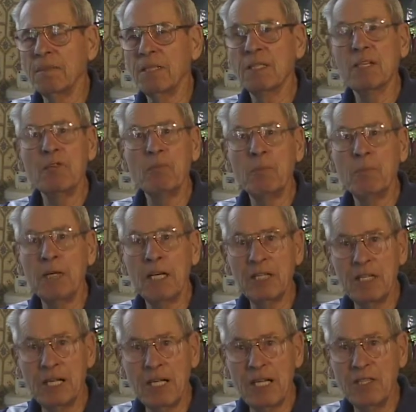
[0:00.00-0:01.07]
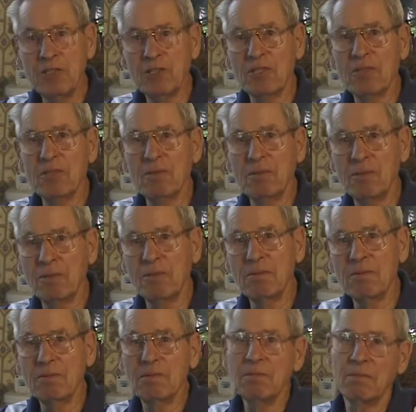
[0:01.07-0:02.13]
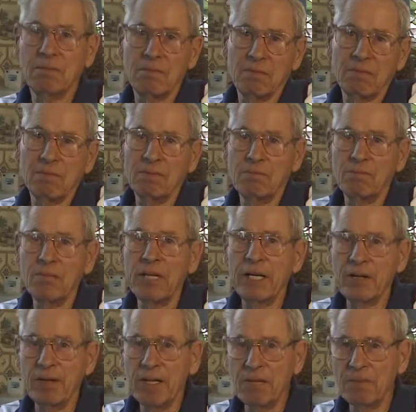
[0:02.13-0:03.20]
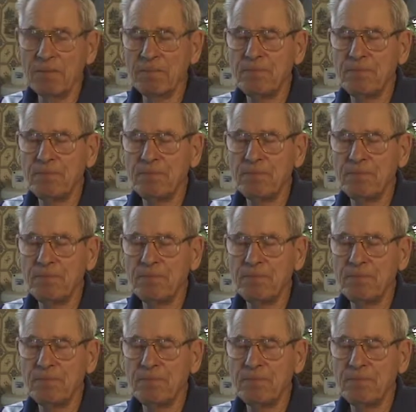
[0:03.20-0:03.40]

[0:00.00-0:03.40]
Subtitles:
It'd given me my days to play around.